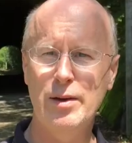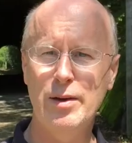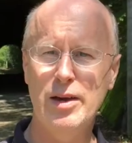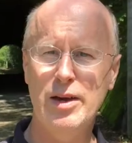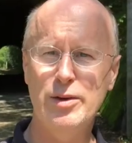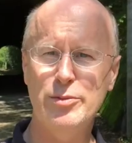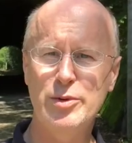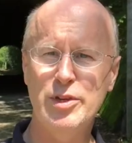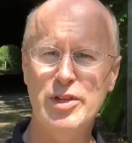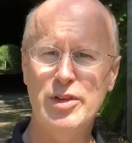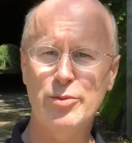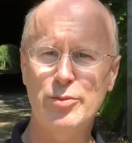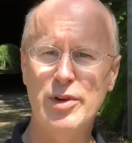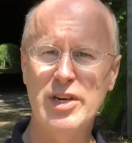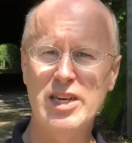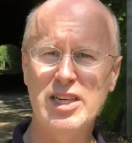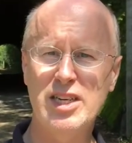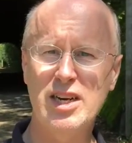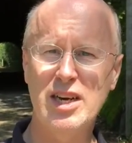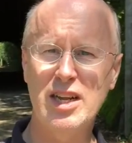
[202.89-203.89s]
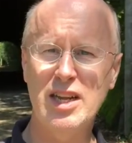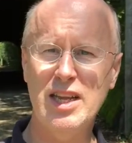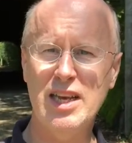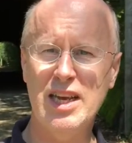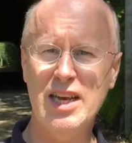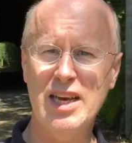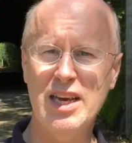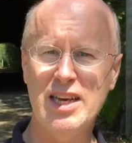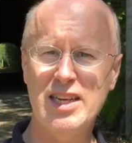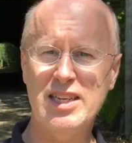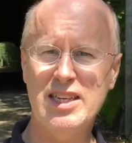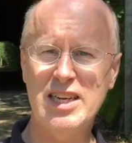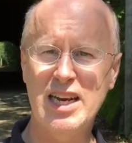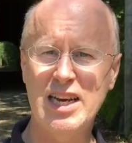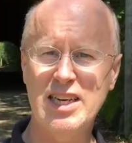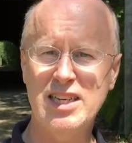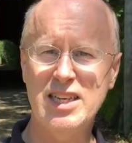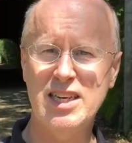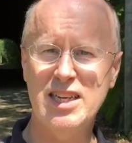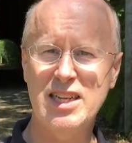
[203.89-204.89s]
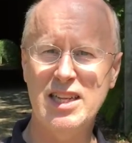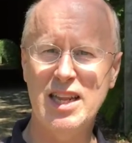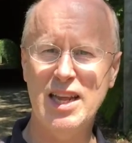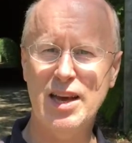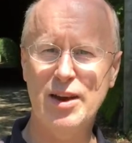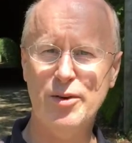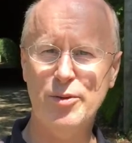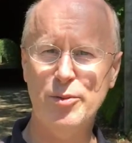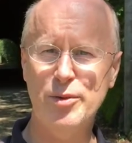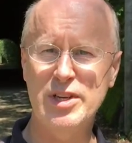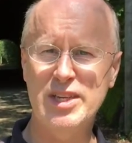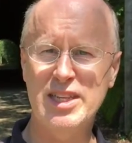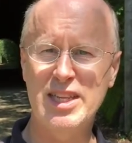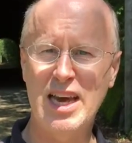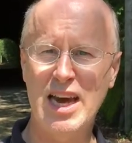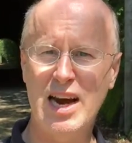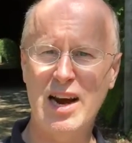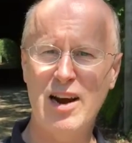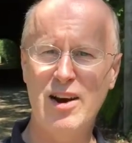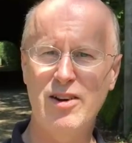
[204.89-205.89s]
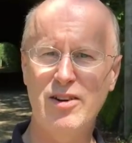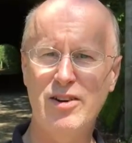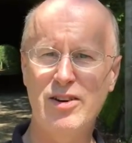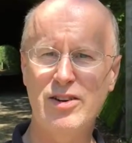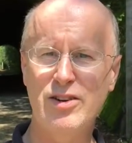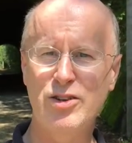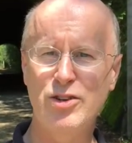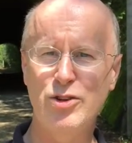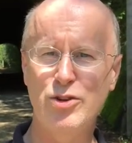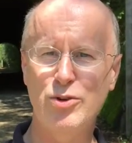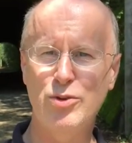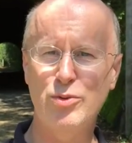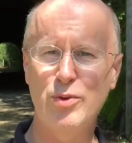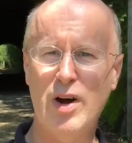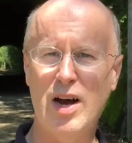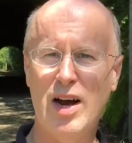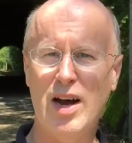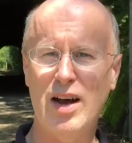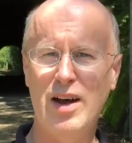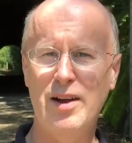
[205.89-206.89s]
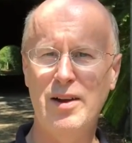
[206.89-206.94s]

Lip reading: And it was originally a station that was there to